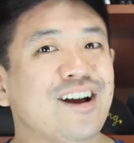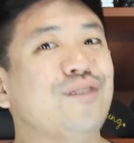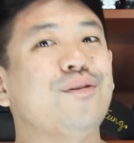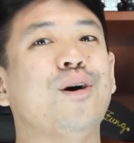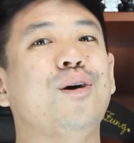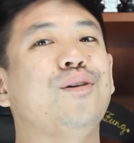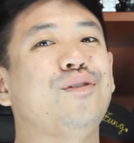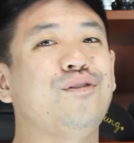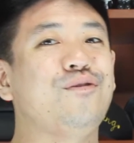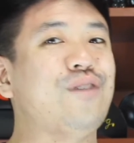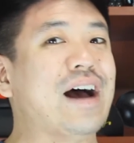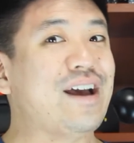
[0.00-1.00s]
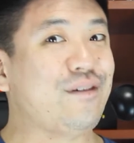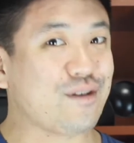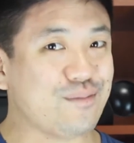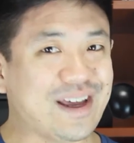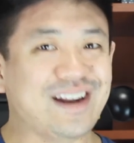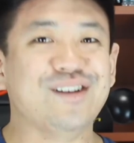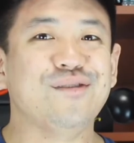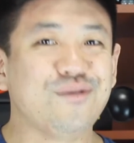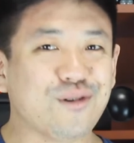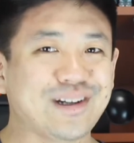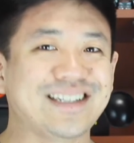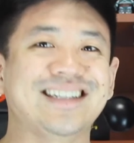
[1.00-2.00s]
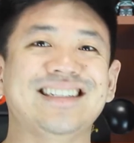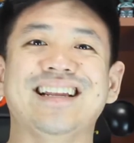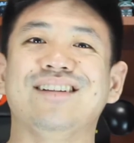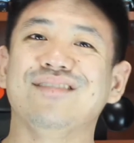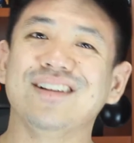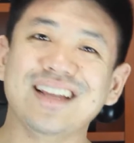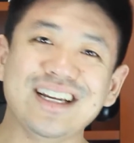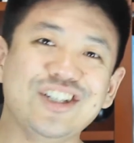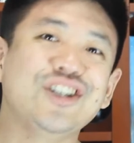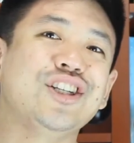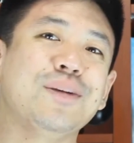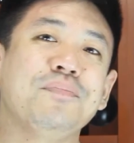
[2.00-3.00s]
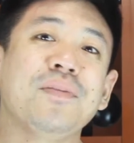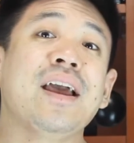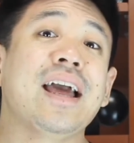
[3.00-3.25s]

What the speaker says: of all the five competitive forces in a relationship.